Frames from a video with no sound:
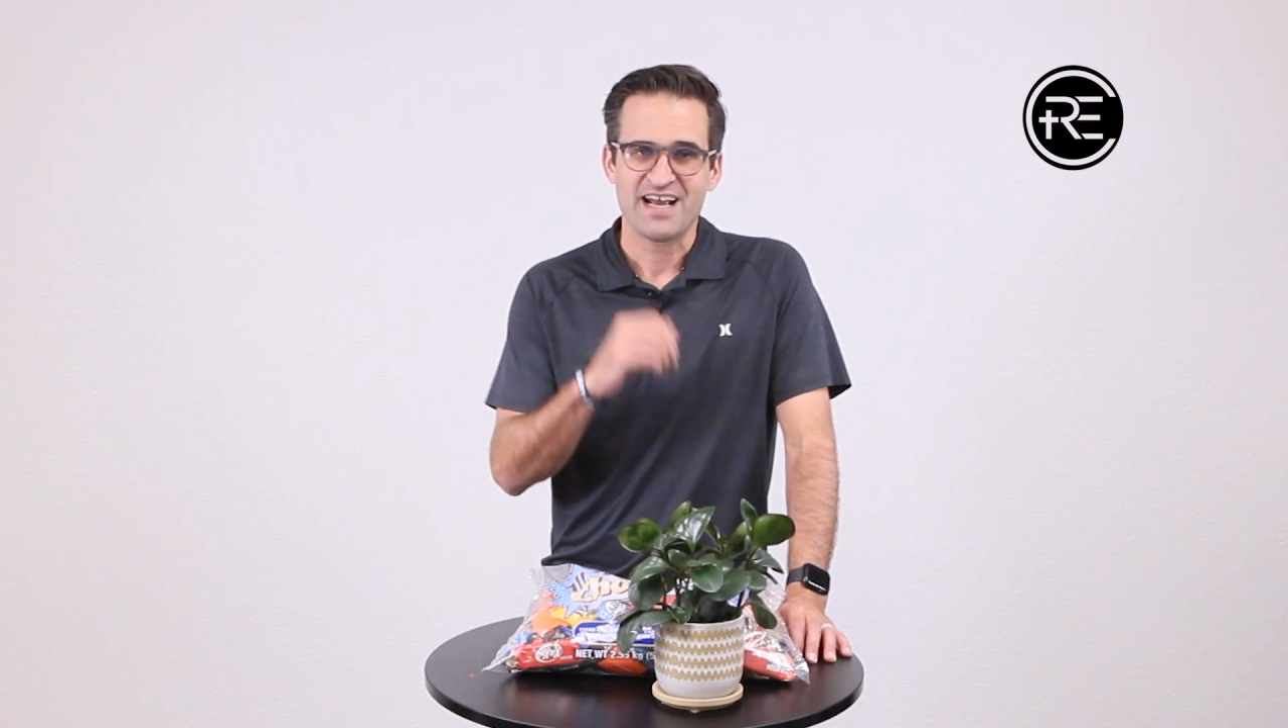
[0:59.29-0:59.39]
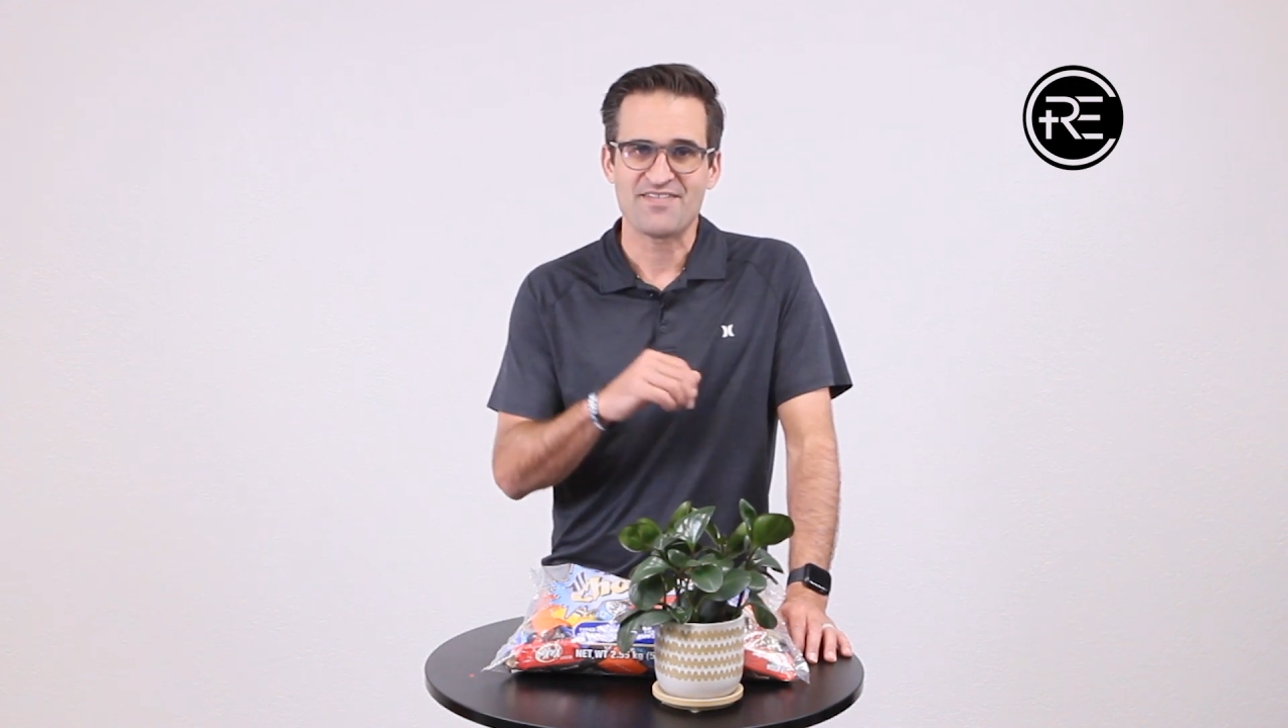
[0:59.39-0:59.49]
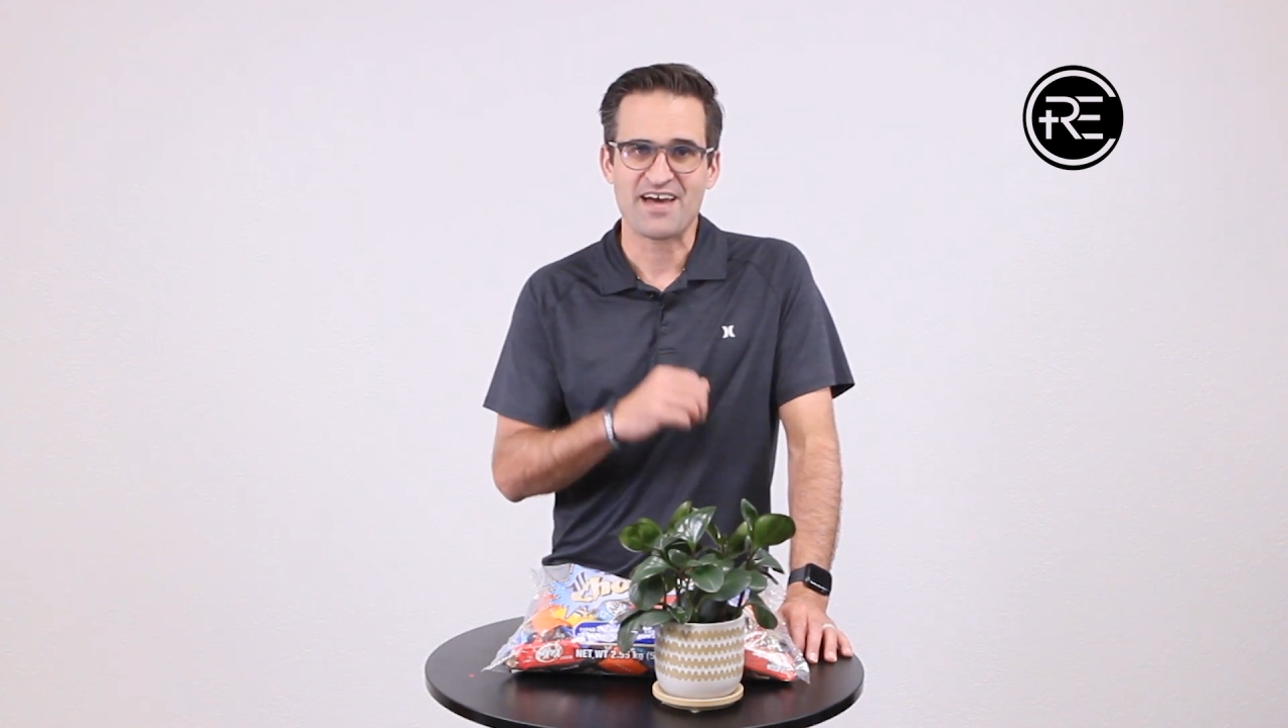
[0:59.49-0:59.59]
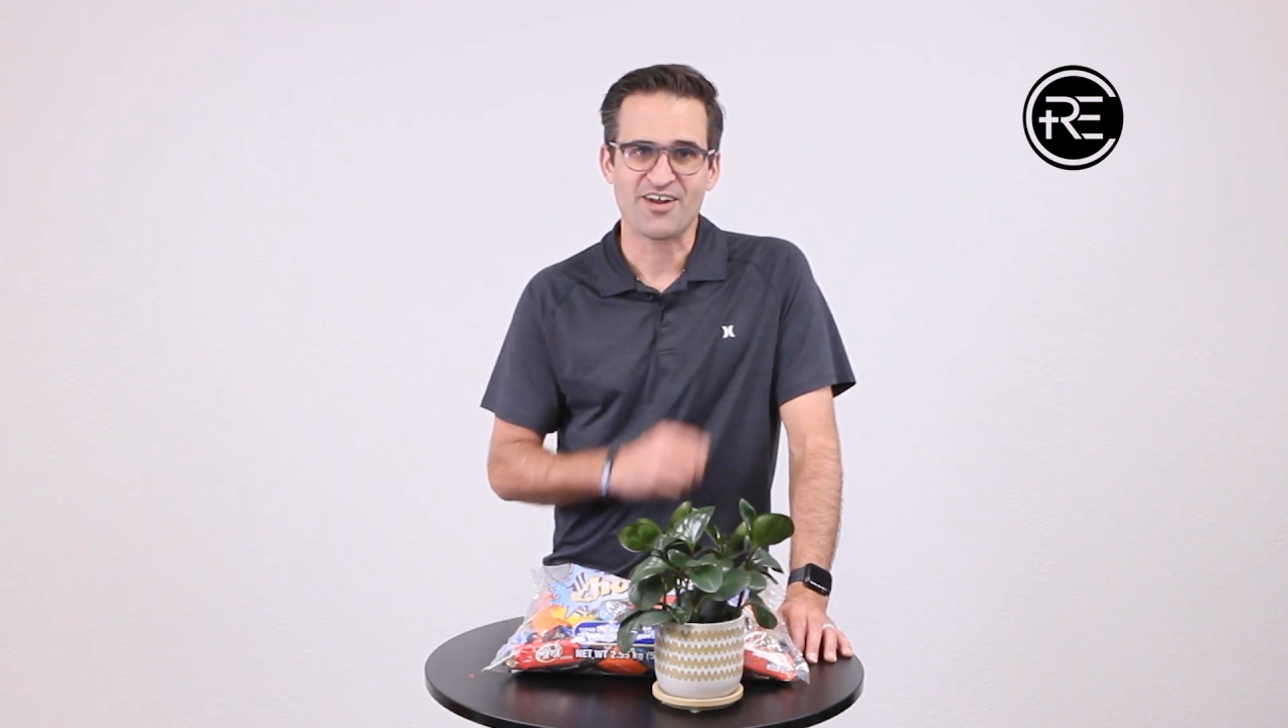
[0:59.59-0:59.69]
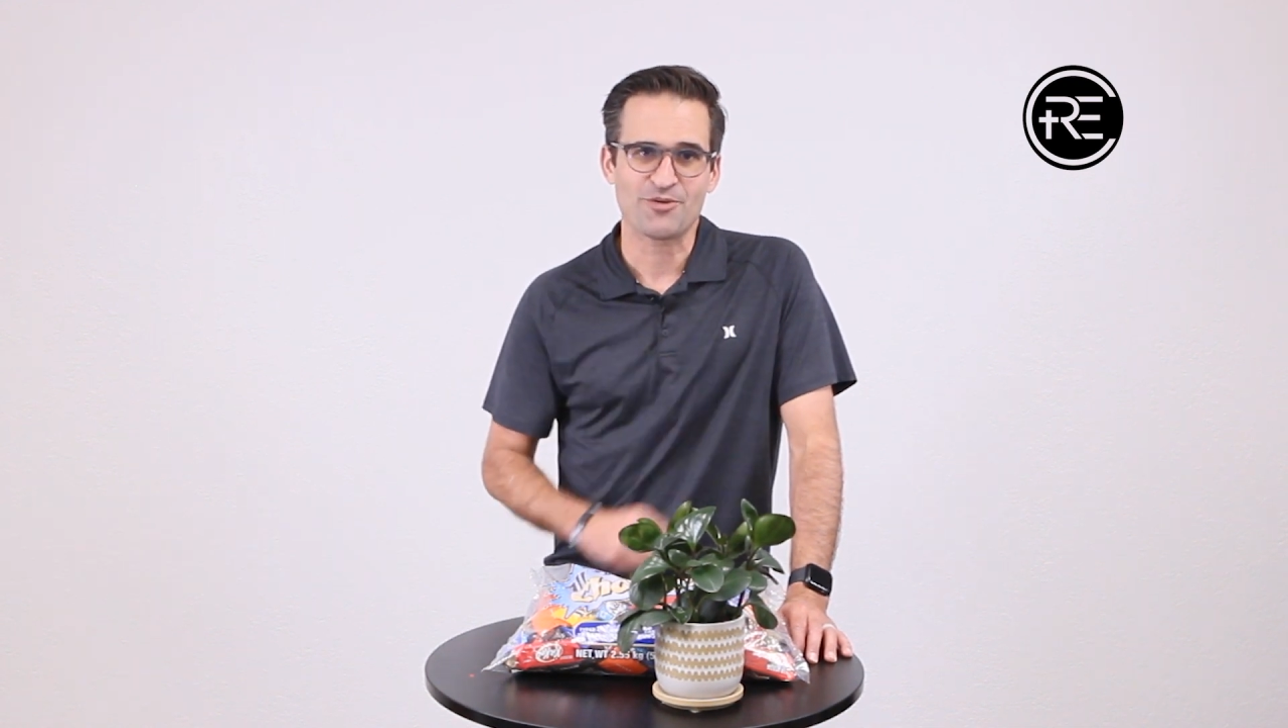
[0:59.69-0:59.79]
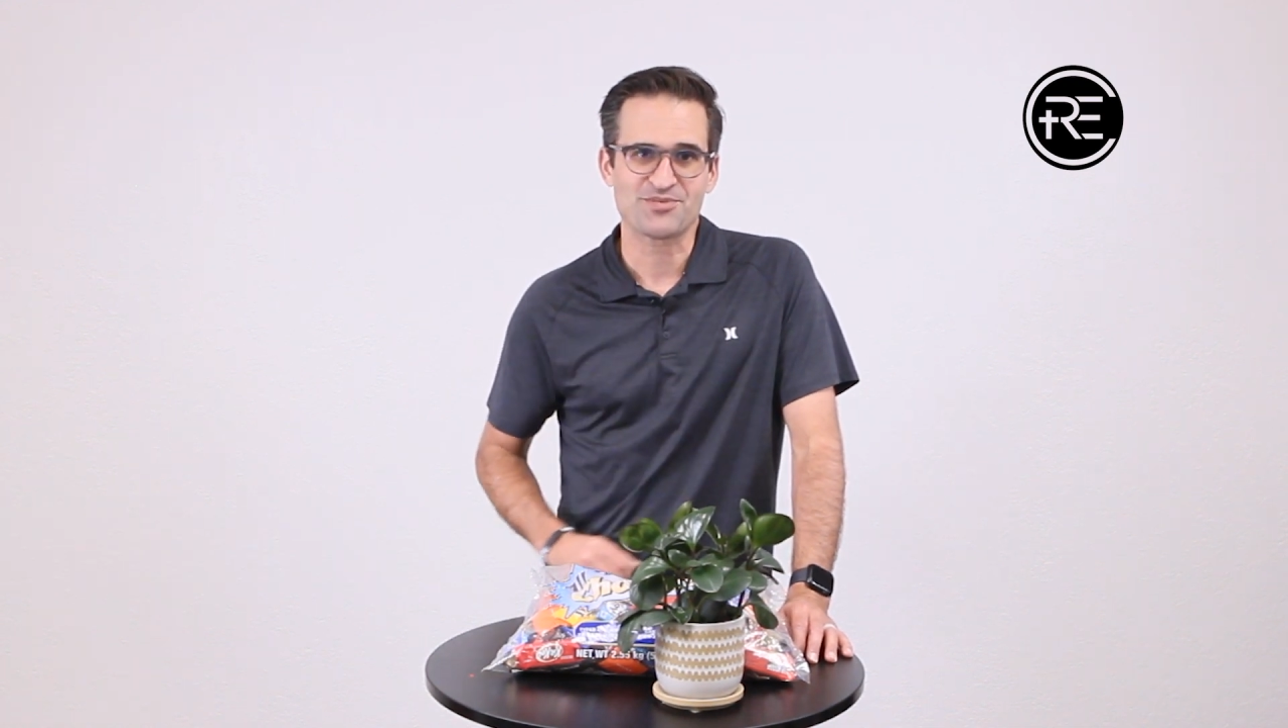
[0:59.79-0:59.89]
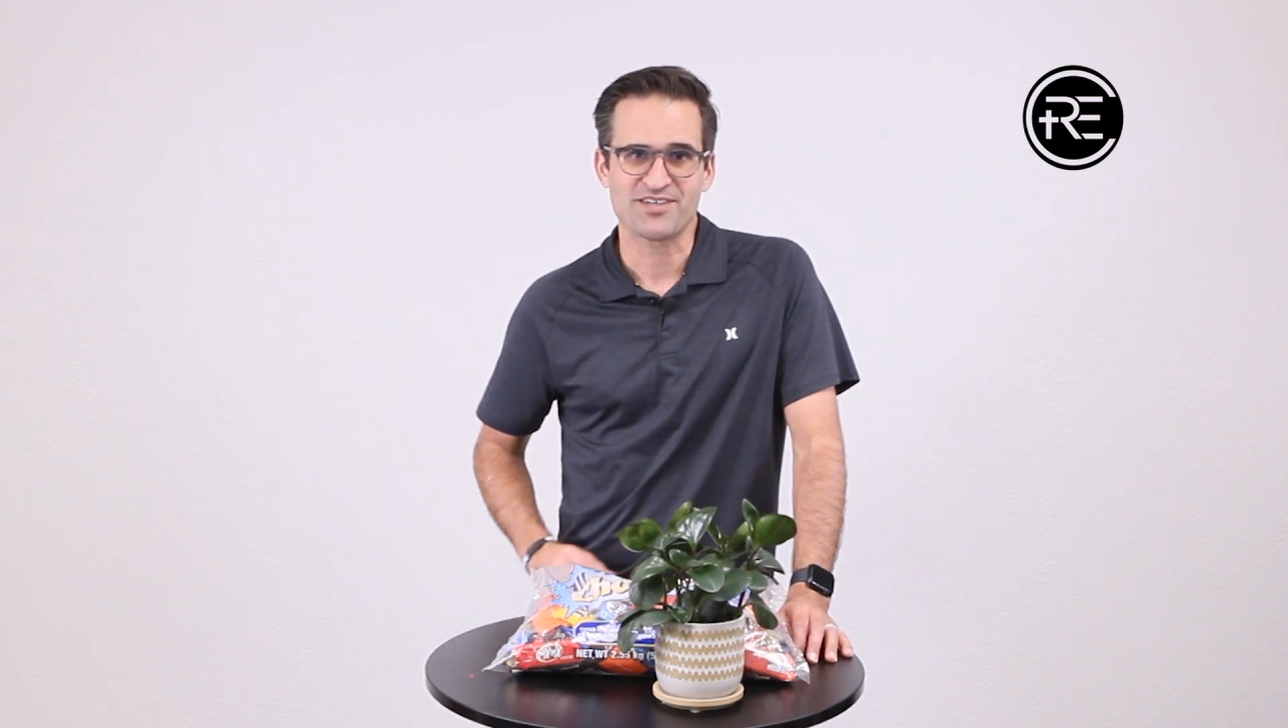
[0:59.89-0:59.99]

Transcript: and that helps